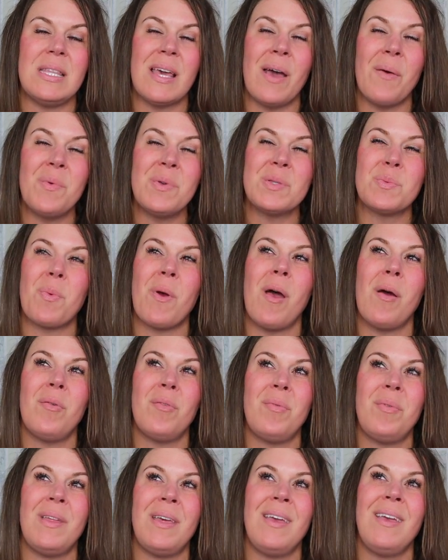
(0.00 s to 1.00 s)
That was
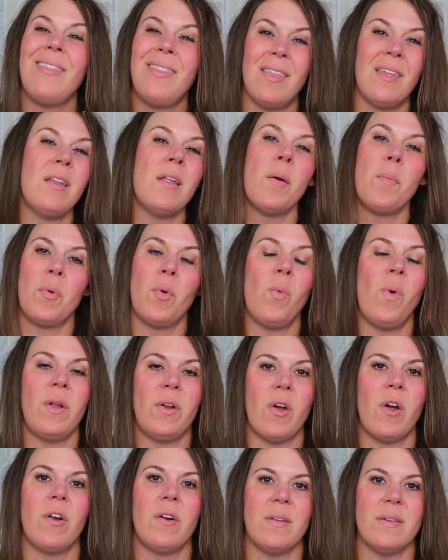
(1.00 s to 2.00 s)
probably the number one
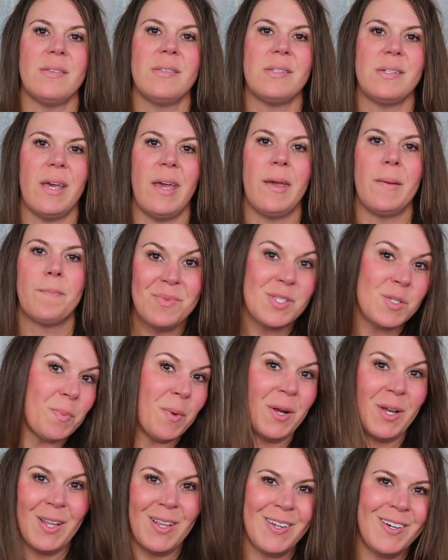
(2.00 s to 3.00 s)
hardest day.
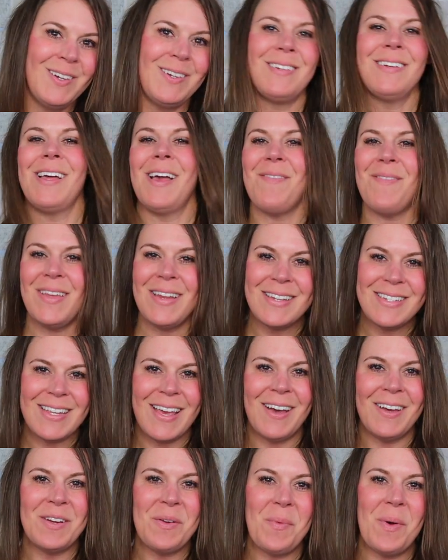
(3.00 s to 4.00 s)
Spoiler, I made it
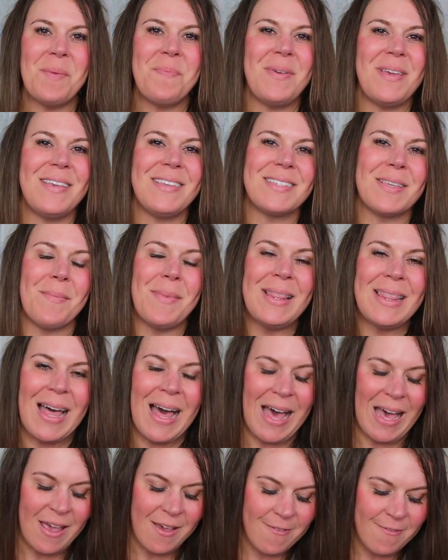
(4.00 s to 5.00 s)
down in one piece. I'm
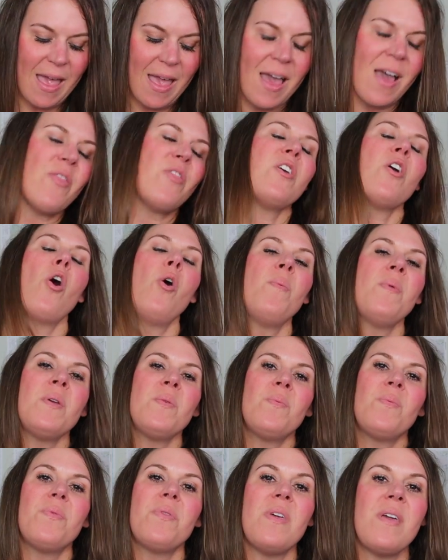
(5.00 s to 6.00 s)
alive. And the only
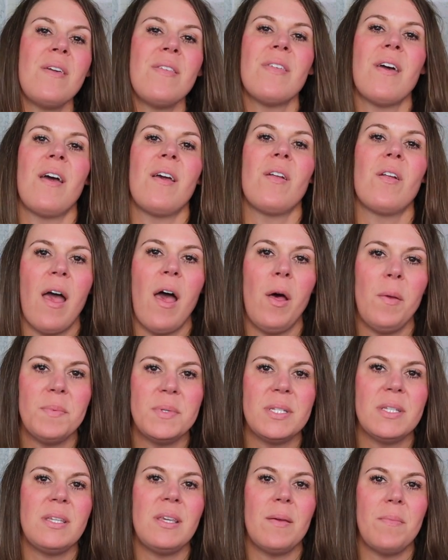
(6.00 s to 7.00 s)
thing that
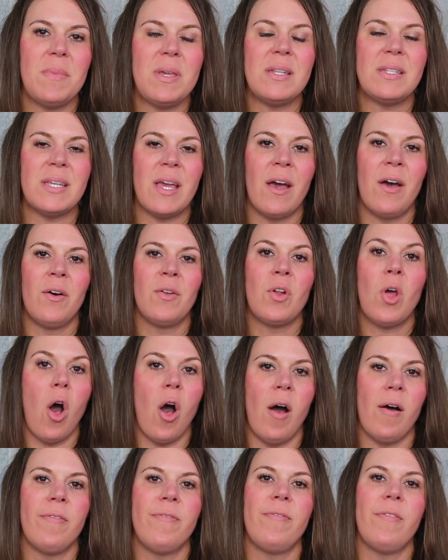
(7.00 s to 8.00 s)
helped get me down
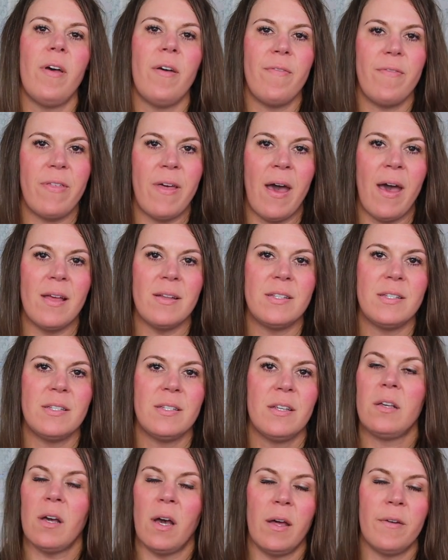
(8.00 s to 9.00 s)
off of that
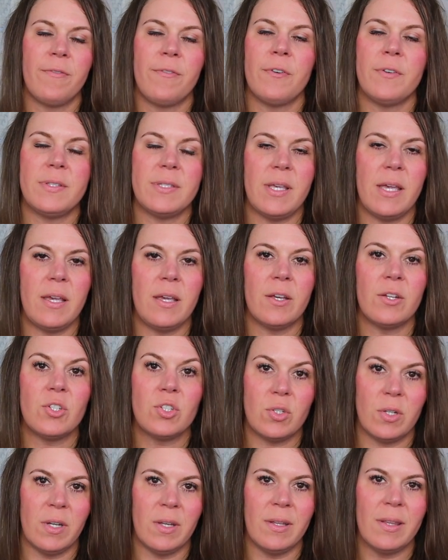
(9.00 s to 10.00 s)
godforsaken
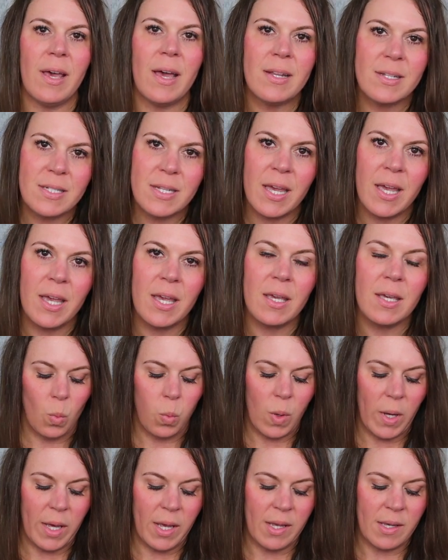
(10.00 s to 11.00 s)
trail that day
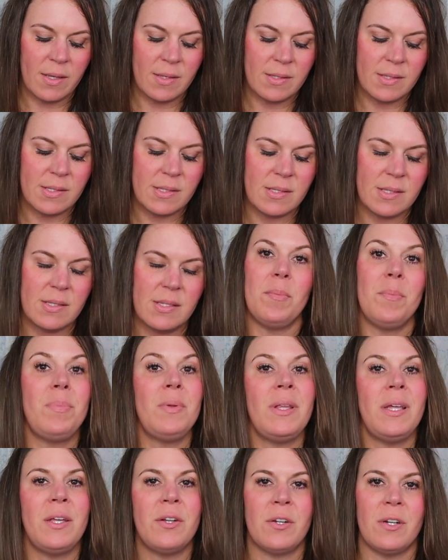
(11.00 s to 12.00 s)
was
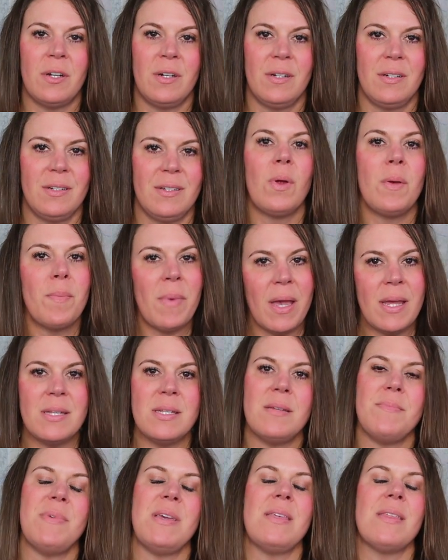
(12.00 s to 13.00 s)
Bleeder
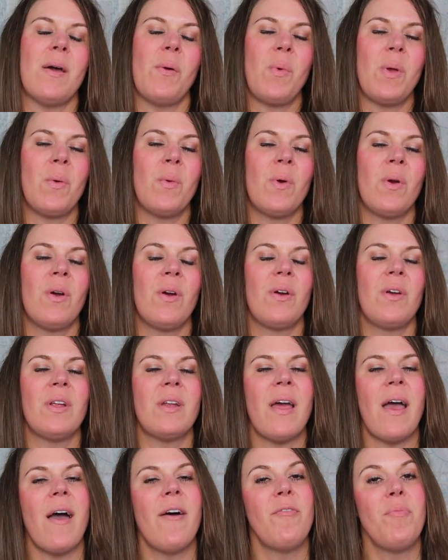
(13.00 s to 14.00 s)
reminding me that we were
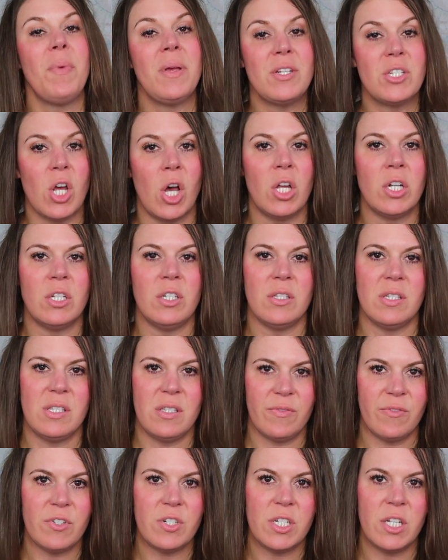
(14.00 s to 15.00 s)
gonna have
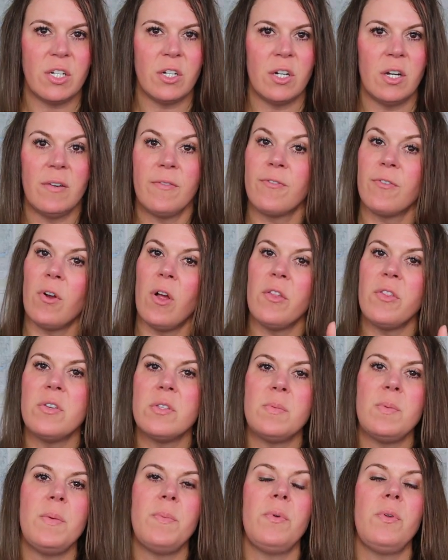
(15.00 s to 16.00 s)
McDonald's for for dinner. And for all
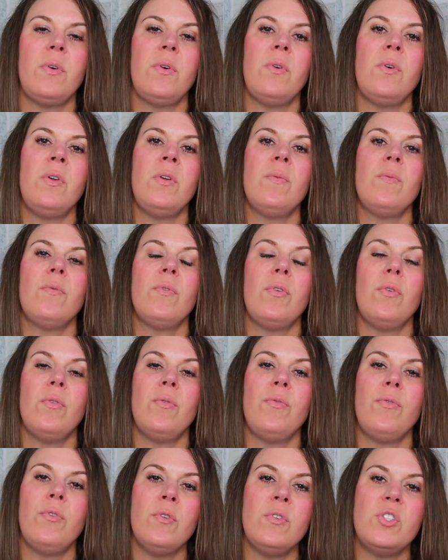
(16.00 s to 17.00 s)
those people who, who
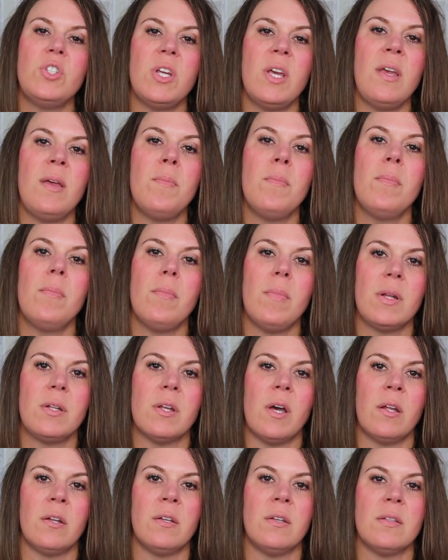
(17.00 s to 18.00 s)
food shame
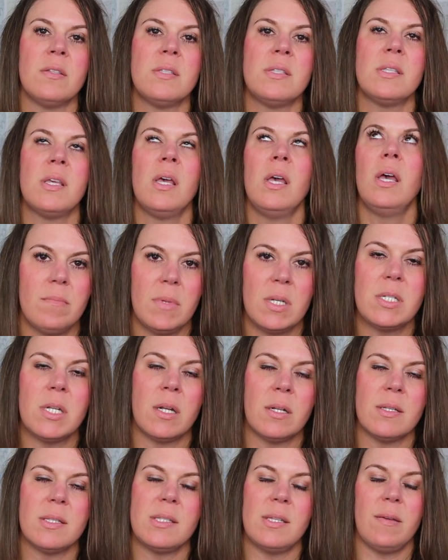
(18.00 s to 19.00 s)
McDonald's,
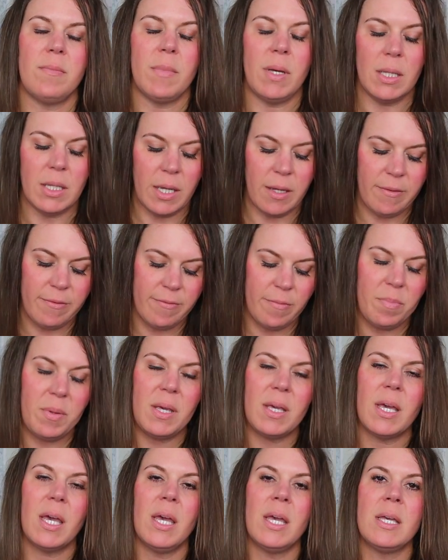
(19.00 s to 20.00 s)
McDonald's saved my life
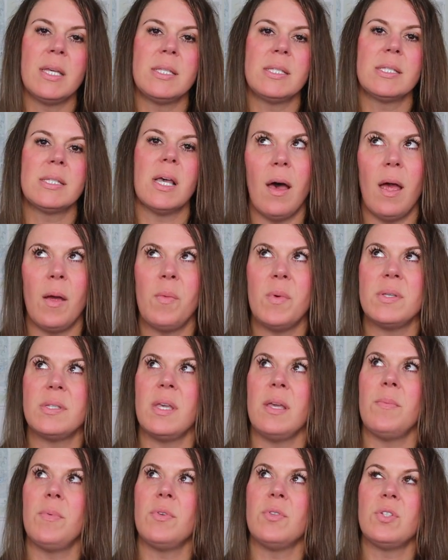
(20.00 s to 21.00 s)
because I was
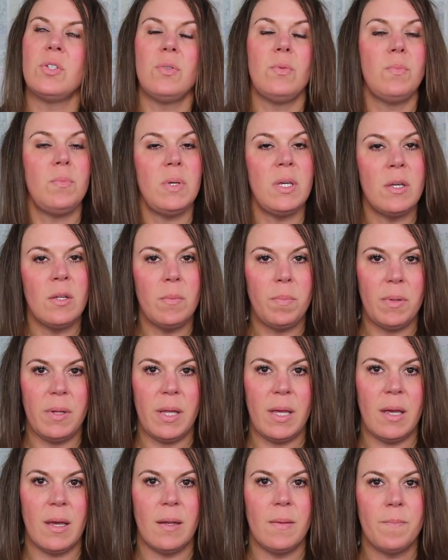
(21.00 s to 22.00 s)
able to meal
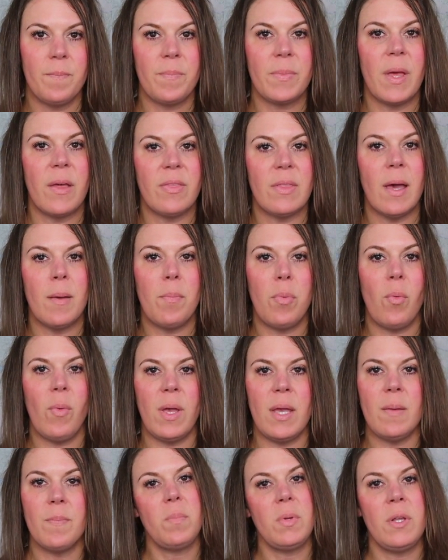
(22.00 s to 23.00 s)
plan. At that
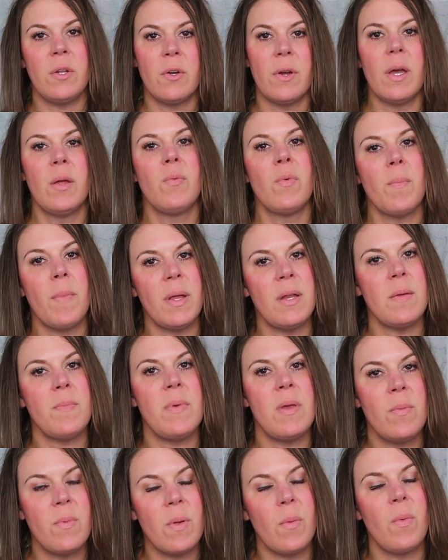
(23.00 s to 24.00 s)
point, Bleeder had reminded
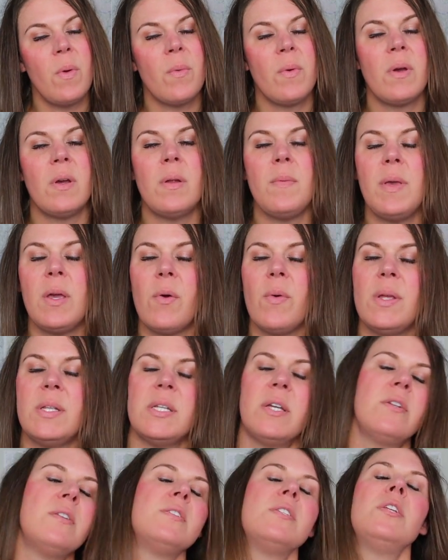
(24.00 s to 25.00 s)
me that we were going to be going
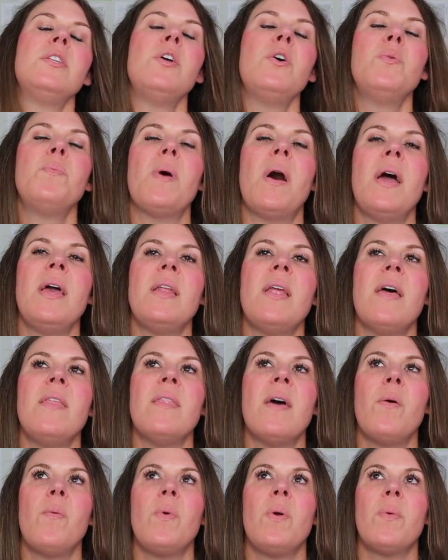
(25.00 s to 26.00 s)
down into Lone Pine
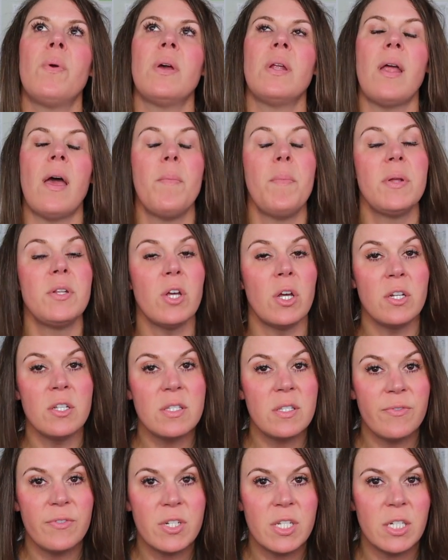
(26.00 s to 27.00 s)
and that we were going to have
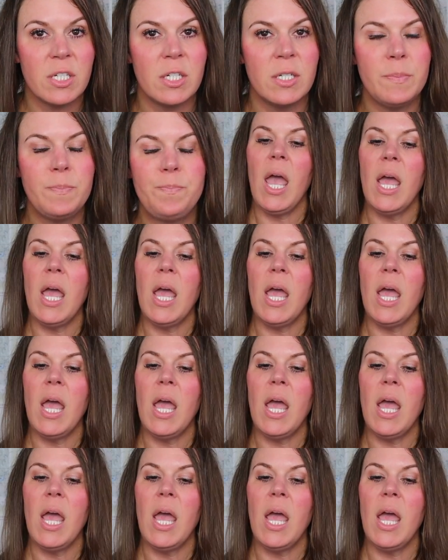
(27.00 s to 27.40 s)
McDonald's for dinner.